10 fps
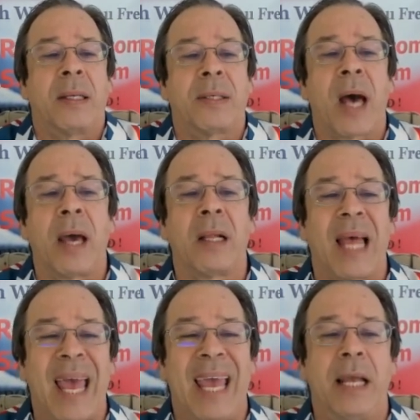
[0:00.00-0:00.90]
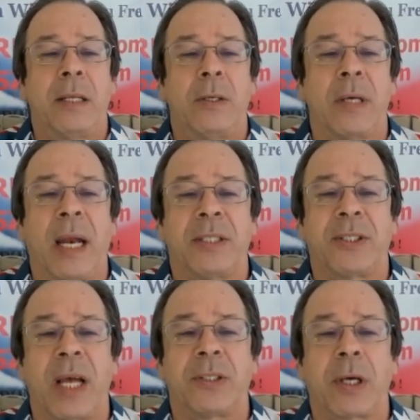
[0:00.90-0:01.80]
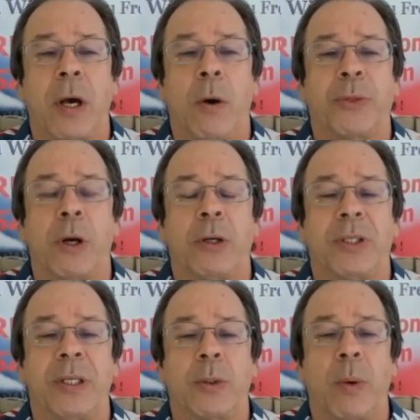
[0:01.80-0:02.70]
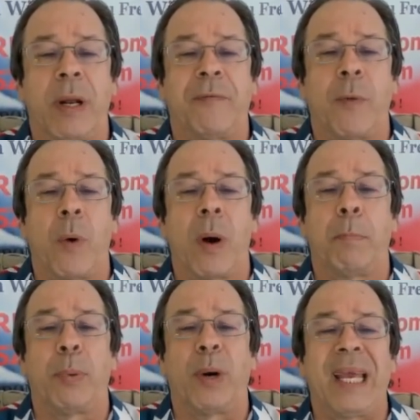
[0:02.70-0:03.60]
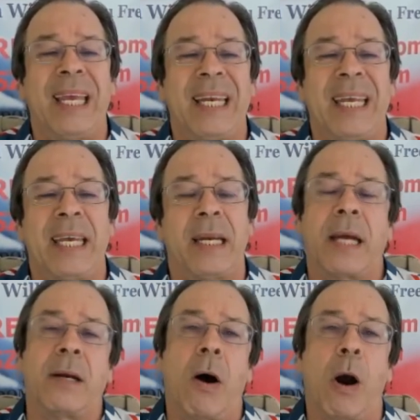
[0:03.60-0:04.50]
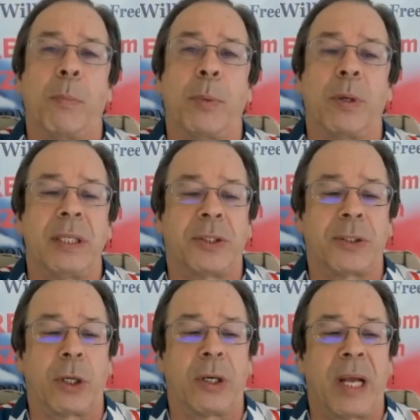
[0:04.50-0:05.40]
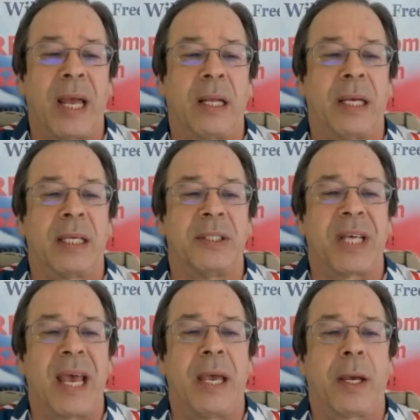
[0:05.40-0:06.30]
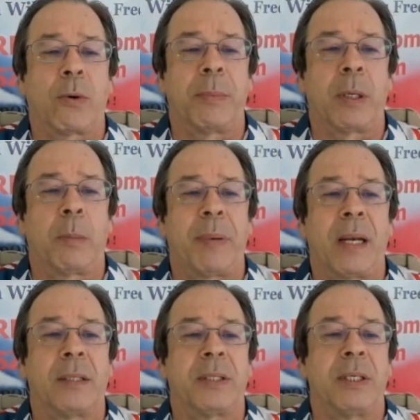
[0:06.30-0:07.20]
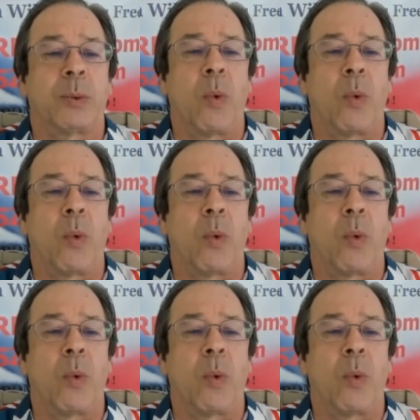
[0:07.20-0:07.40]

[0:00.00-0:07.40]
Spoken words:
Title 8, United States Code 1324, bringing in and harboring certain aliens. A, criminal penalties.